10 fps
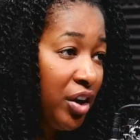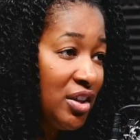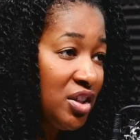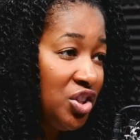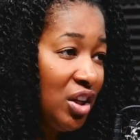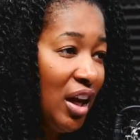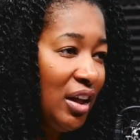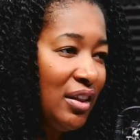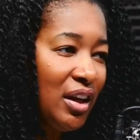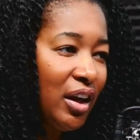Oh. transition
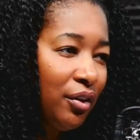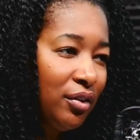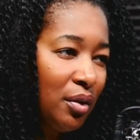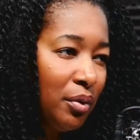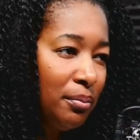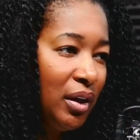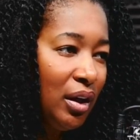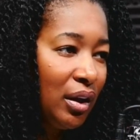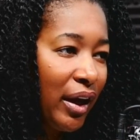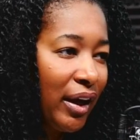anything else that would
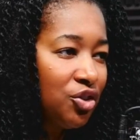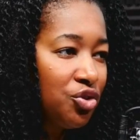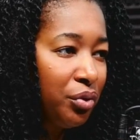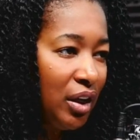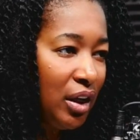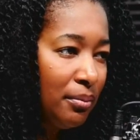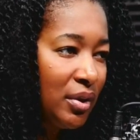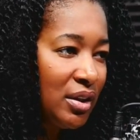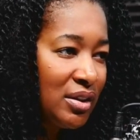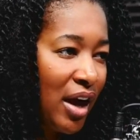be like a
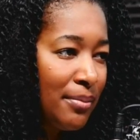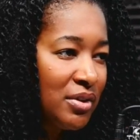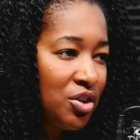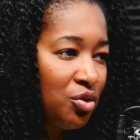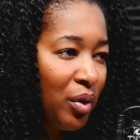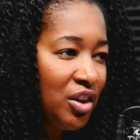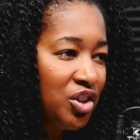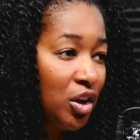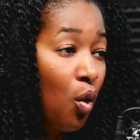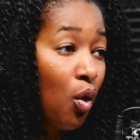dream type
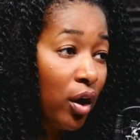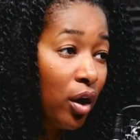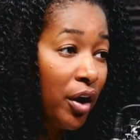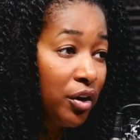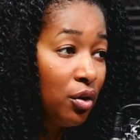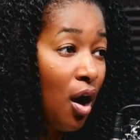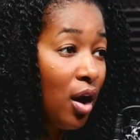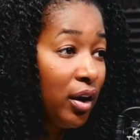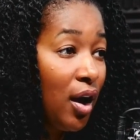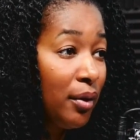situation or are you
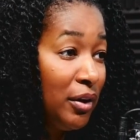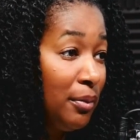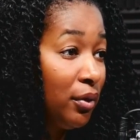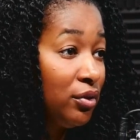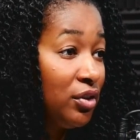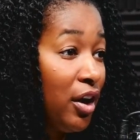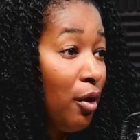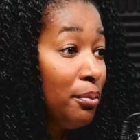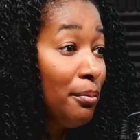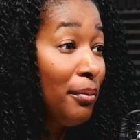calling on people to
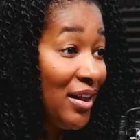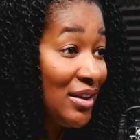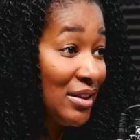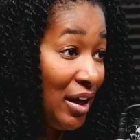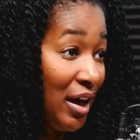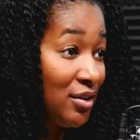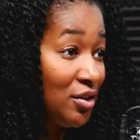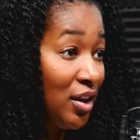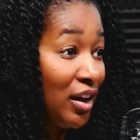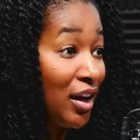help buy this land
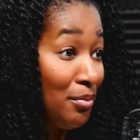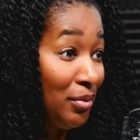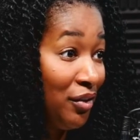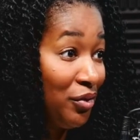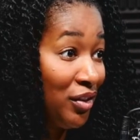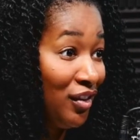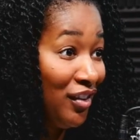so they can come live with